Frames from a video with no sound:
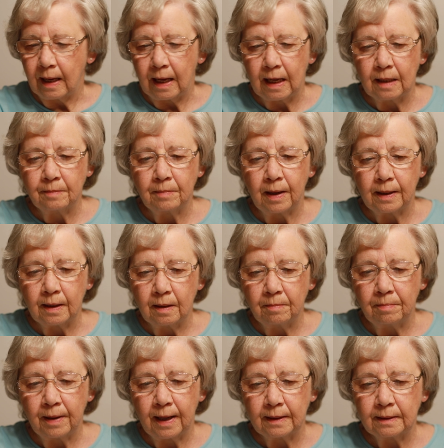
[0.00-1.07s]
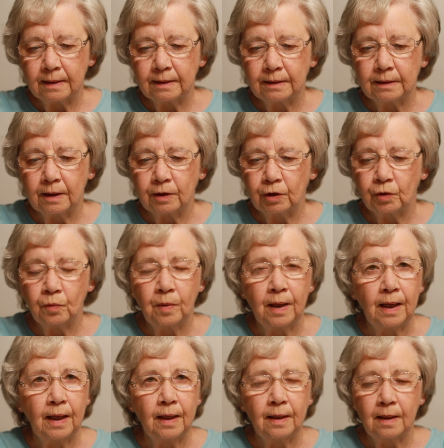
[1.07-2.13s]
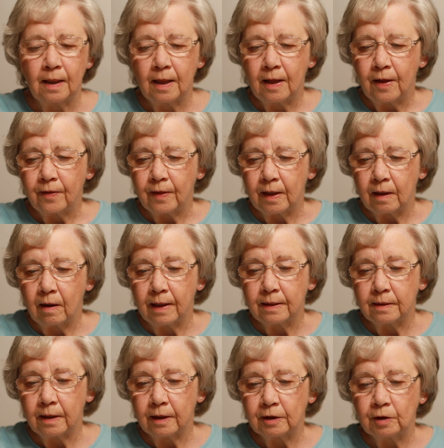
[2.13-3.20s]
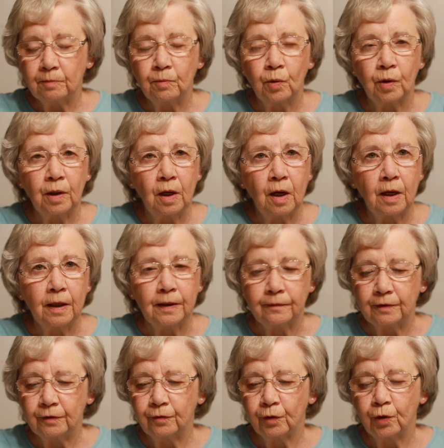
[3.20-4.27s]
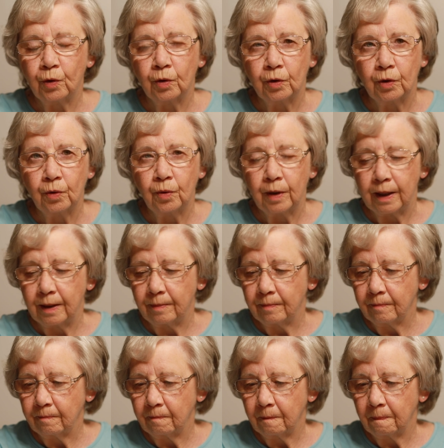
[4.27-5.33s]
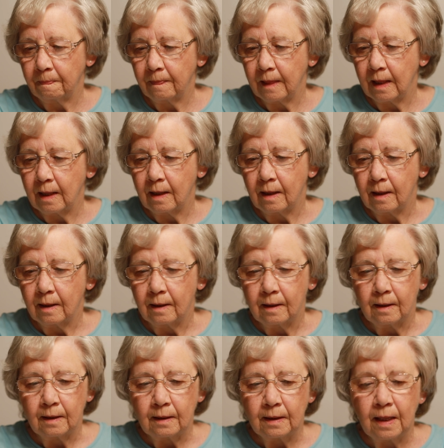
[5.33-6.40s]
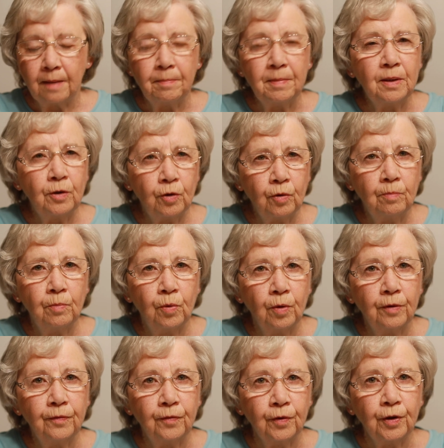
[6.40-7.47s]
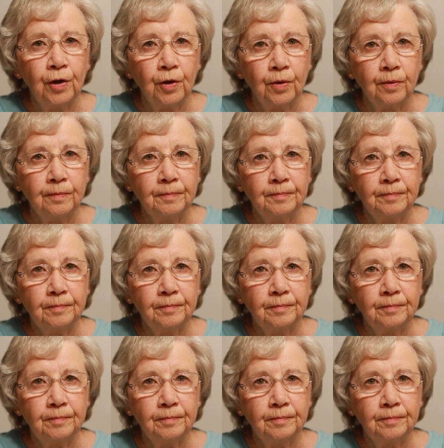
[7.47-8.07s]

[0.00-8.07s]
and my impact in such a way that I touch more lives for your glory. Let me do more for you.